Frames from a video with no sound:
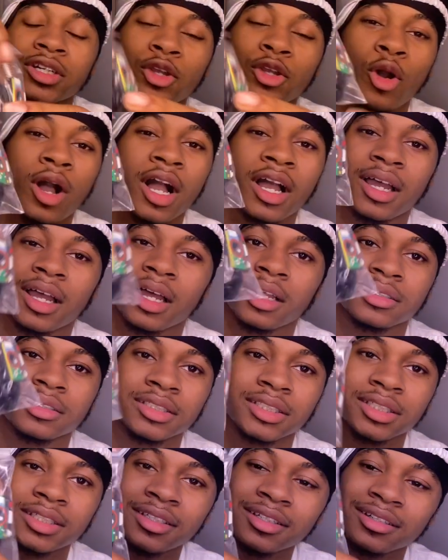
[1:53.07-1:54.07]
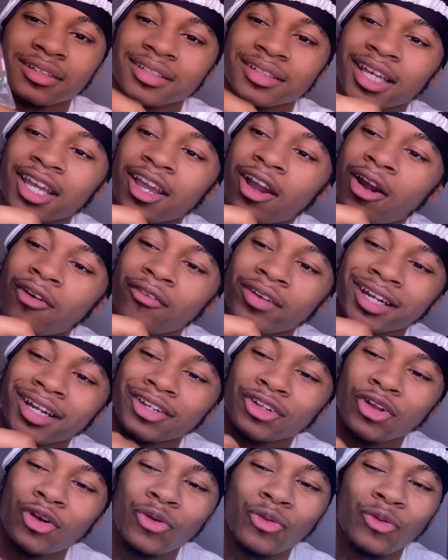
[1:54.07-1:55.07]
Yo, I, I see. Look, they already
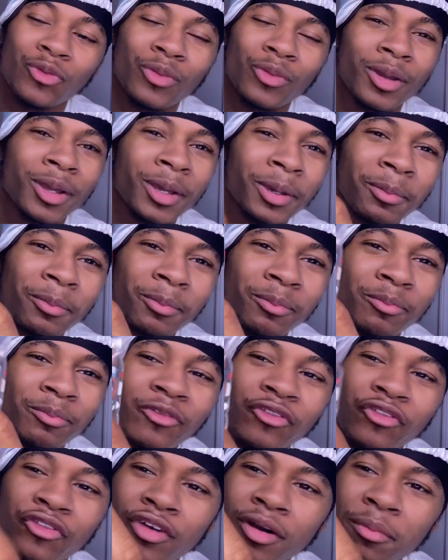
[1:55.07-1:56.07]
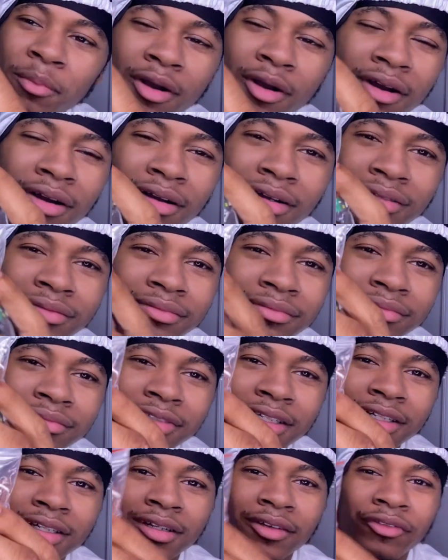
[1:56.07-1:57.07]
know football.
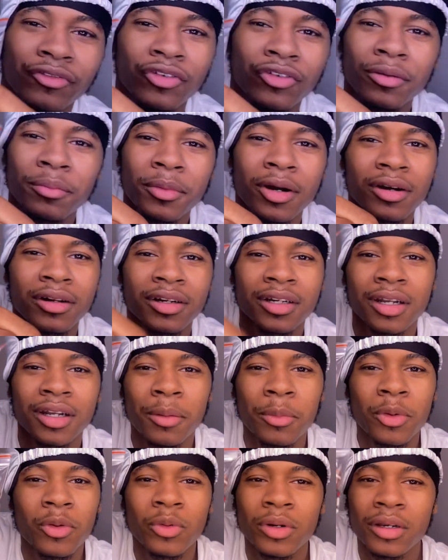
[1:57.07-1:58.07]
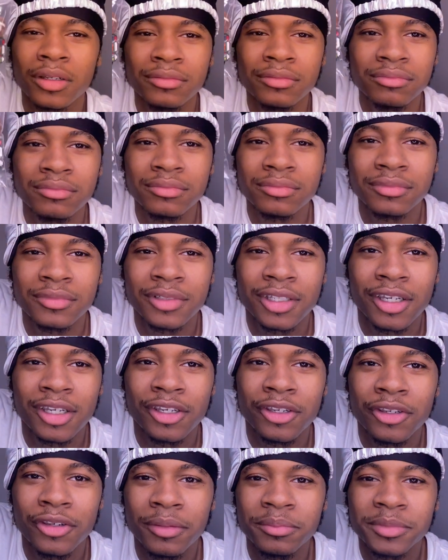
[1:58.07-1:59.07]
then football, the number one.
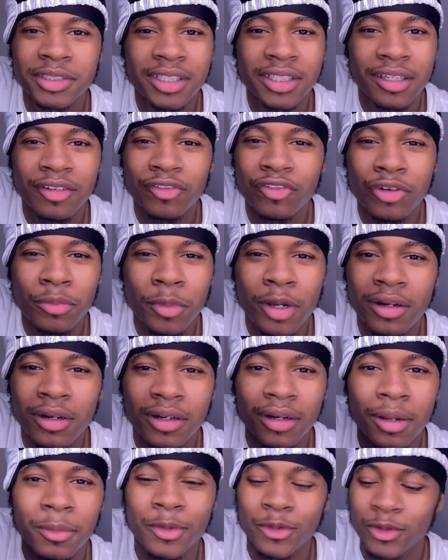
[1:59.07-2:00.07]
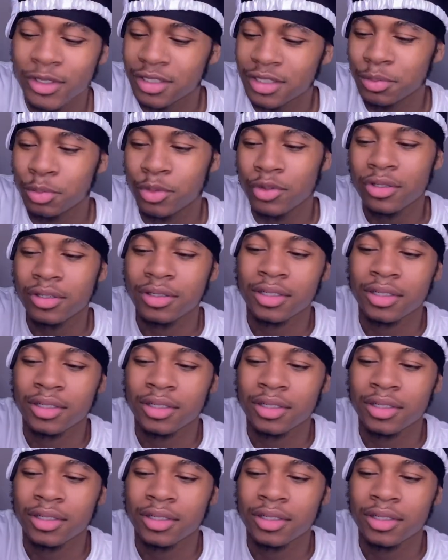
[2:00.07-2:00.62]
You know what I'm saying? Football, the number one sport.